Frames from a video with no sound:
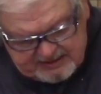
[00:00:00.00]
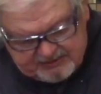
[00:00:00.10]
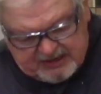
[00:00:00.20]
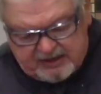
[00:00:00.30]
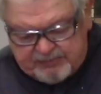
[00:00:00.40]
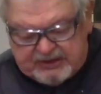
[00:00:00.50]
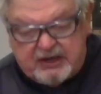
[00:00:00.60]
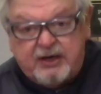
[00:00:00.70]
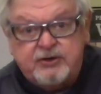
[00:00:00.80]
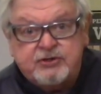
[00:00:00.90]
that'll be
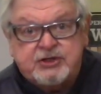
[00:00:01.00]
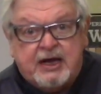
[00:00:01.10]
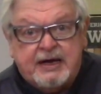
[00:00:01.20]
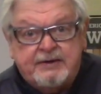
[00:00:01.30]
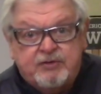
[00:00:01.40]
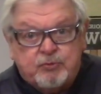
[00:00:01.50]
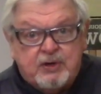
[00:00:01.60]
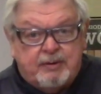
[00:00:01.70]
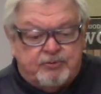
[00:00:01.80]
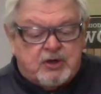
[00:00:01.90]
the underside of the
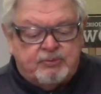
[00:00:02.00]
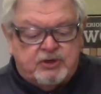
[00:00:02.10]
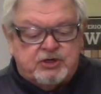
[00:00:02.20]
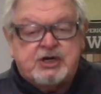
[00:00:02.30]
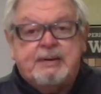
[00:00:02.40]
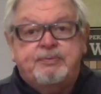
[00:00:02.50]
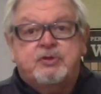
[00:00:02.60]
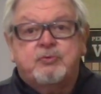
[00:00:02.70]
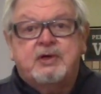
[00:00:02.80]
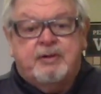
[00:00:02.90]
rim. So I'm going to shape
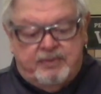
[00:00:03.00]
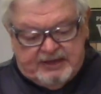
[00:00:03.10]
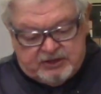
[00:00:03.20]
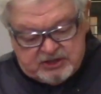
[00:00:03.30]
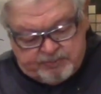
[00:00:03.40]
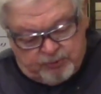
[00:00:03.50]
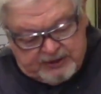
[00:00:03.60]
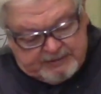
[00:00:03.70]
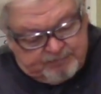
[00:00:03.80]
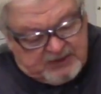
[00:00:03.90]
the rim at this
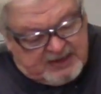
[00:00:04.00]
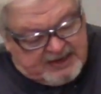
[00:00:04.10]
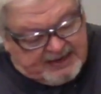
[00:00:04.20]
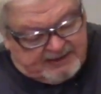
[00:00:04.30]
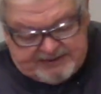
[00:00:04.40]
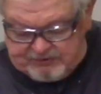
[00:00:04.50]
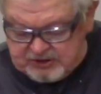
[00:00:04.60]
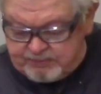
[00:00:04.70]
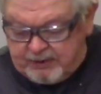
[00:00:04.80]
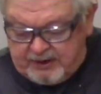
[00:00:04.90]
point and leave
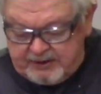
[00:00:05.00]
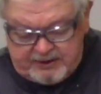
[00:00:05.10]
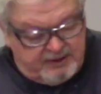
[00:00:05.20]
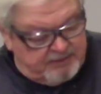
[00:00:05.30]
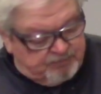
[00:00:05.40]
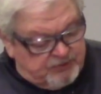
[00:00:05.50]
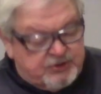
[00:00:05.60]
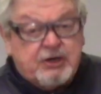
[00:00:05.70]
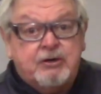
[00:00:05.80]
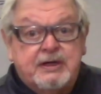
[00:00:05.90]
this part
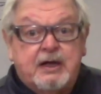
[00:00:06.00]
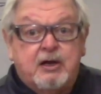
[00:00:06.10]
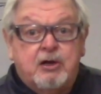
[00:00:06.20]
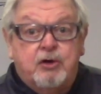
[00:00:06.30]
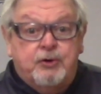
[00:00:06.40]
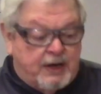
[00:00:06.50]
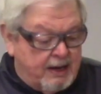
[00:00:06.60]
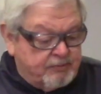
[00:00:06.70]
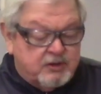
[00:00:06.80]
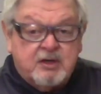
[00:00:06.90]
generally alone.
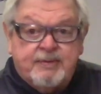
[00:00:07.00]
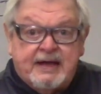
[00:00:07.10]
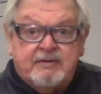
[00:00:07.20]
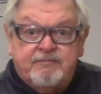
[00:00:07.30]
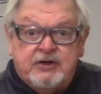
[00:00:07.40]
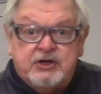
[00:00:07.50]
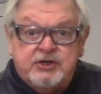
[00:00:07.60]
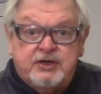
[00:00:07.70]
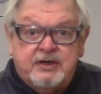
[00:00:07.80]
I'm going to come back and finish it